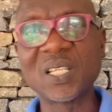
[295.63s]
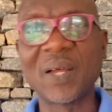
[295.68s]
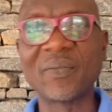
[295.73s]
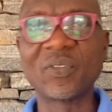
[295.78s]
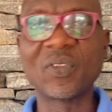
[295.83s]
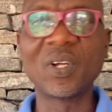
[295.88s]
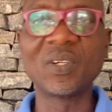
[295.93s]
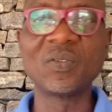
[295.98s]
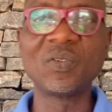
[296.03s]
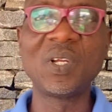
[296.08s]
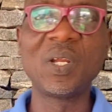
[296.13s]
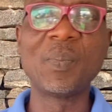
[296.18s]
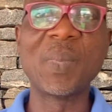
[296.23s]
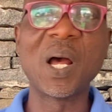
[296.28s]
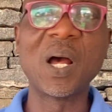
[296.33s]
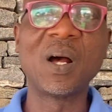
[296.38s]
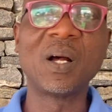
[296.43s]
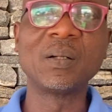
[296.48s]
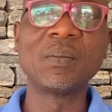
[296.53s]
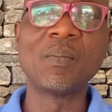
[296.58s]
I've told you
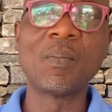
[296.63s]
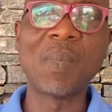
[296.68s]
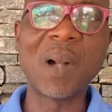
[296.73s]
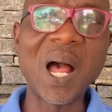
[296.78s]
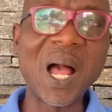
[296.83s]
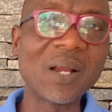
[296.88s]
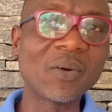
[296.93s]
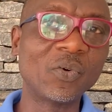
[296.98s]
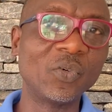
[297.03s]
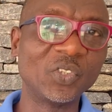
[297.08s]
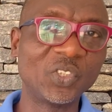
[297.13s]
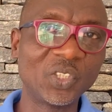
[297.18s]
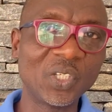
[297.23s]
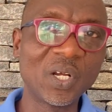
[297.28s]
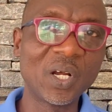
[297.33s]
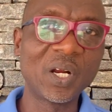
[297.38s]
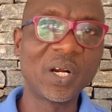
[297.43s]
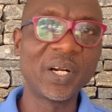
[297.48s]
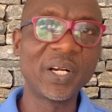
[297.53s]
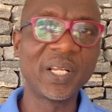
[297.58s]
about macro
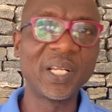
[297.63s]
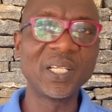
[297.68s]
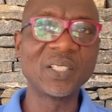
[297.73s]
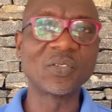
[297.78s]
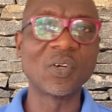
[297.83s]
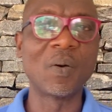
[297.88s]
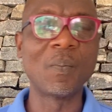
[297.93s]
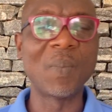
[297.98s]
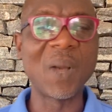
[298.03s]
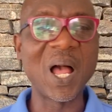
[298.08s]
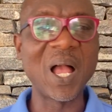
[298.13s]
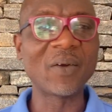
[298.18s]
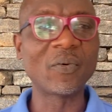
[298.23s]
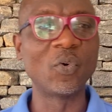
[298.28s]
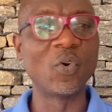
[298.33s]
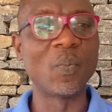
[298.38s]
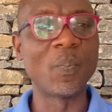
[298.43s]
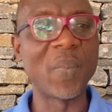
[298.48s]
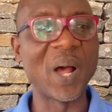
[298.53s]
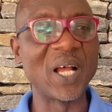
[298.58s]
theories or
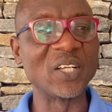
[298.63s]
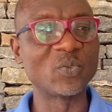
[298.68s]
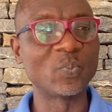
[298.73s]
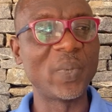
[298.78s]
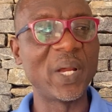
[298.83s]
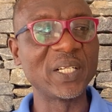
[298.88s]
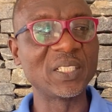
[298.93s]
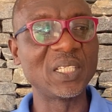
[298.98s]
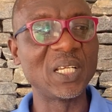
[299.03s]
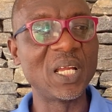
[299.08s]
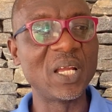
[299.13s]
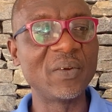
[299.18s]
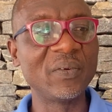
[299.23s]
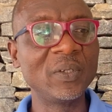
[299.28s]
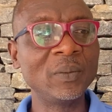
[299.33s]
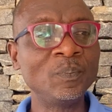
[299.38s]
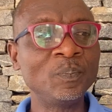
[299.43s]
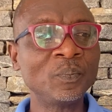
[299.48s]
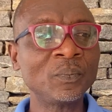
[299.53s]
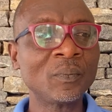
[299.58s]
macro perspective.
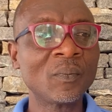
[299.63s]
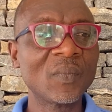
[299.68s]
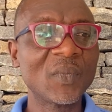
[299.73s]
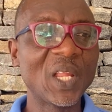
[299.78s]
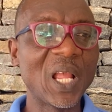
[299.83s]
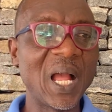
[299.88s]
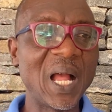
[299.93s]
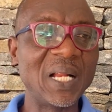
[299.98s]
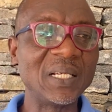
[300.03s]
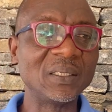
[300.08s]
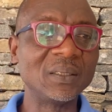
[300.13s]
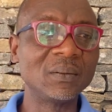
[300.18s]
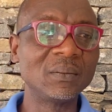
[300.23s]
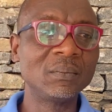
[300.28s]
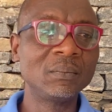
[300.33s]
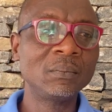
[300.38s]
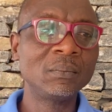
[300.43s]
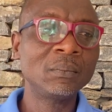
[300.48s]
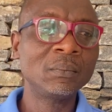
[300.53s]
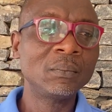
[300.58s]
And
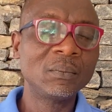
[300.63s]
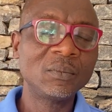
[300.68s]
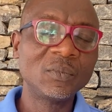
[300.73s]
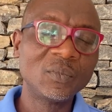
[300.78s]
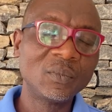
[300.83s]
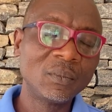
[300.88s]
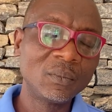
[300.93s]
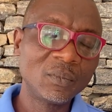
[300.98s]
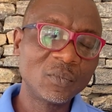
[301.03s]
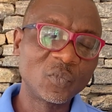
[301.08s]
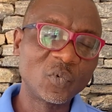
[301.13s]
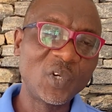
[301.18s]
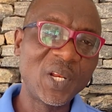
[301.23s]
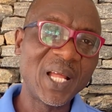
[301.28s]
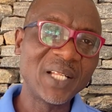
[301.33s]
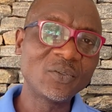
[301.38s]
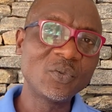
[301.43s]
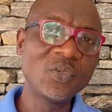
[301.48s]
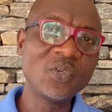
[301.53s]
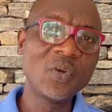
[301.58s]
to
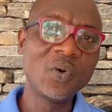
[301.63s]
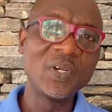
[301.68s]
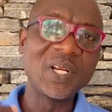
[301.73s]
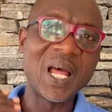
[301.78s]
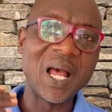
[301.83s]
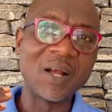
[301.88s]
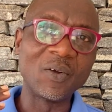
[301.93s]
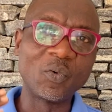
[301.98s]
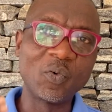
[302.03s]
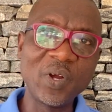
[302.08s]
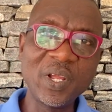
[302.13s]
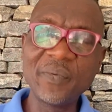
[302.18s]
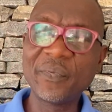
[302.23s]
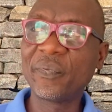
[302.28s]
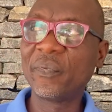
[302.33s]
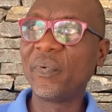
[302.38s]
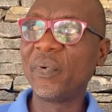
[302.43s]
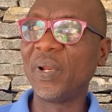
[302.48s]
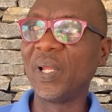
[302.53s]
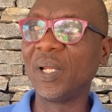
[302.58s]
let you know now, going
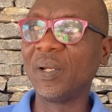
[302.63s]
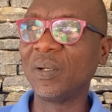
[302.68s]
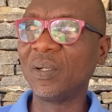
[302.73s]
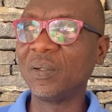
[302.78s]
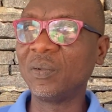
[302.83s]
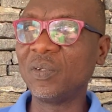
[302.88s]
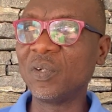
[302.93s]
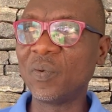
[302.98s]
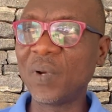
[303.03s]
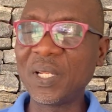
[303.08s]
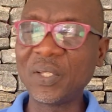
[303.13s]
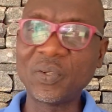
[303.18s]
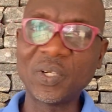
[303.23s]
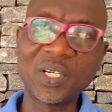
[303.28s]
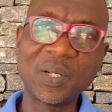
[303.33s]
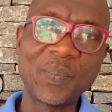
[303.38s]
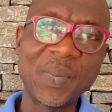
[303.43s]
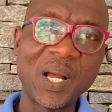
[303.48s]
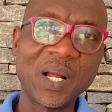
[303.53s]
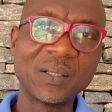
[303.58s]
fully, when you talk
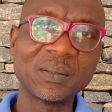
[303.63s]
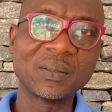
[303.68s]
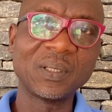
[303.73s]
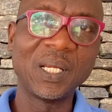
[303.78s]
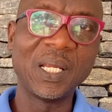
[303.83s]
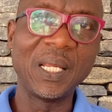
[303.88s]
about